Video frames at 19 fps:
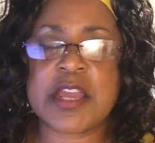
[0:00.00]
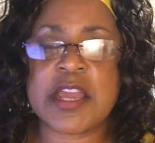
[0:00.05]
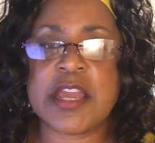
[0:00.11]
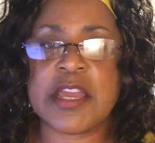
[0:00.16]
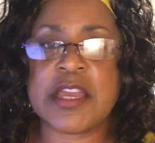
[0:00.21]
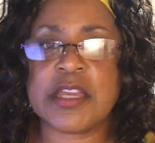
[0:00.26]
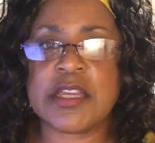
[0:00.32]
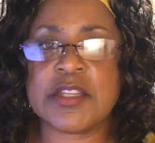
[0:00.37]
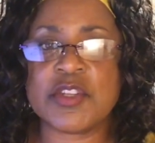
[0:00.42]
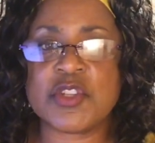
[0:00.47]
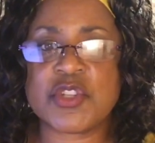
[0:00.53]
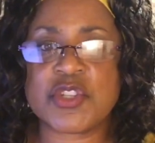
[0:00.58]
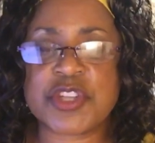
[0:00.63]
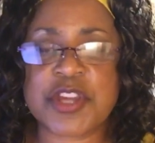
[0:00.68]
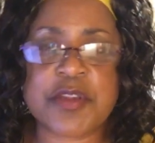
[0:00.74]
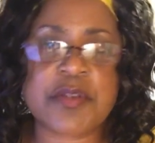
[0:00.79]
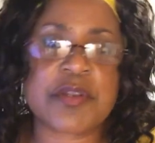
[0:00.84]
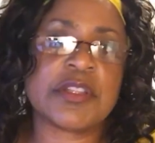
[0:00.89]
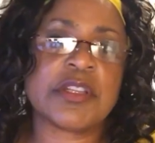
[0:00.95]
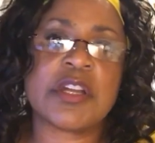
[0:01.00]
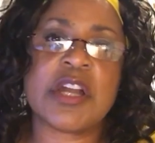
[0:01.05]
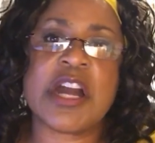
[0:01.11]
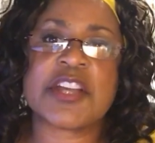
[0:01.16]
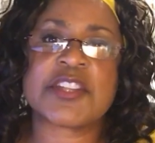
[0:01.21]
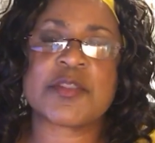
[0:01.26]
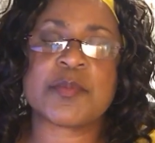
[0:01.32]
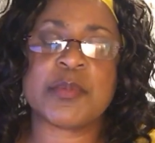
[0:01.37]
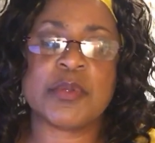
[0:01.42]
and sharing the
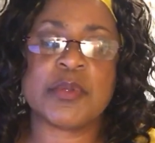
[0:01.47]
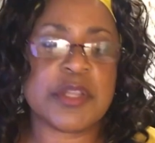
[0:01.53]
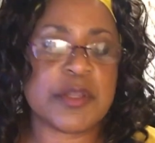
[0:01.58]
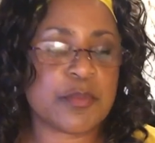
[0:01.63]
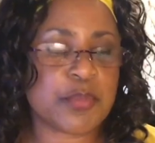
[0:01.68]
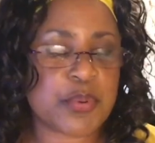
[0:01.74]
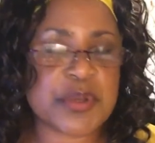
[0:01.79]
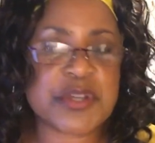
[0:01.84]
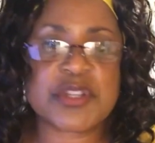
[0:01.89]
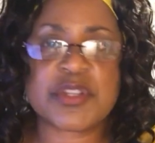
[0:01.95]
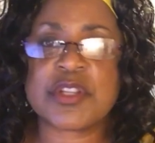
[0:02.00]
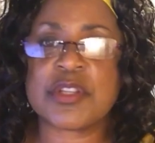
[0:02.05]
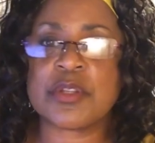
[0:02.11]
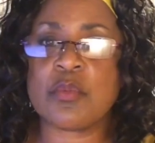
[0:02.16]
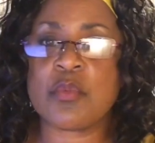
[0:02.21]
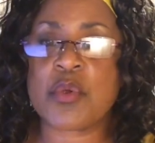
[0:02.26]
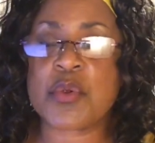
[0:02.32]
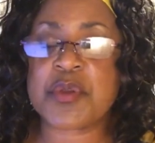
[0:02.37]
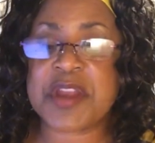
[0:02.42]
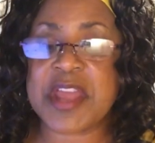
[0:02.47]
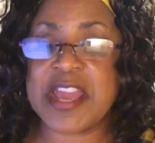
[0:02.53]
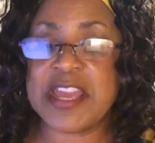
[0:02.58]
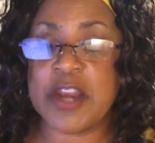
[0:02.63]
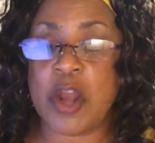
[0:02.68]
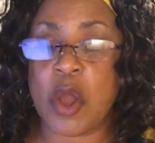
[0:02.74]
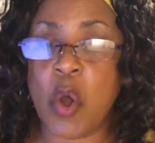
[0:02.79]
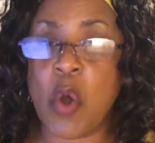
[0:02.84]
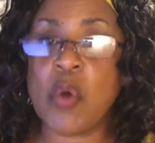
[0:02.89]
gospel and preaching the word
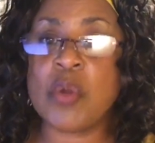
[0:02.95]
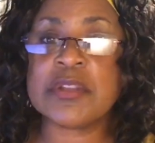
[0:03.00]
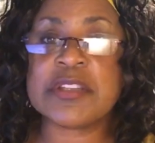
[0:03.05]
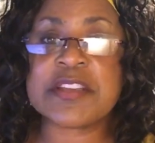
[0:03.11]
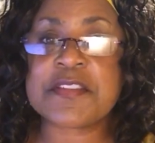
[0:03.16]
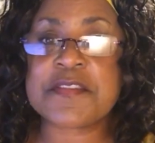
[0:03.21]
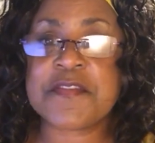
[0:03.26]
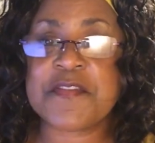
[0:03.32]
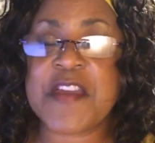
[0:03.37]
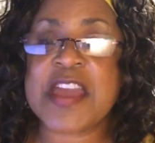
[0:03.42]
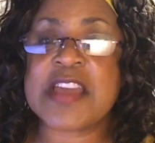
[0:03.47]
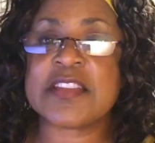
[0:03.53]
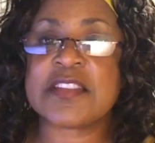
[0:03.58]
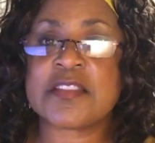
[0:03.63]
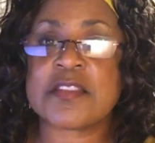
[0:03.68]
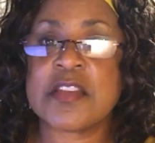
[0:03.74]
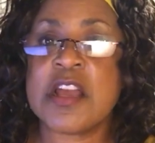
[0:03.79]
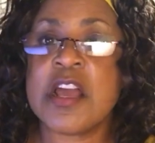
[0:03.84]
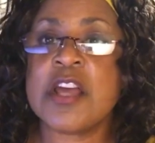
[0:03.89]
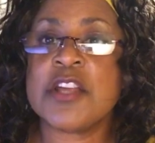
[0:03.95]
and holding fast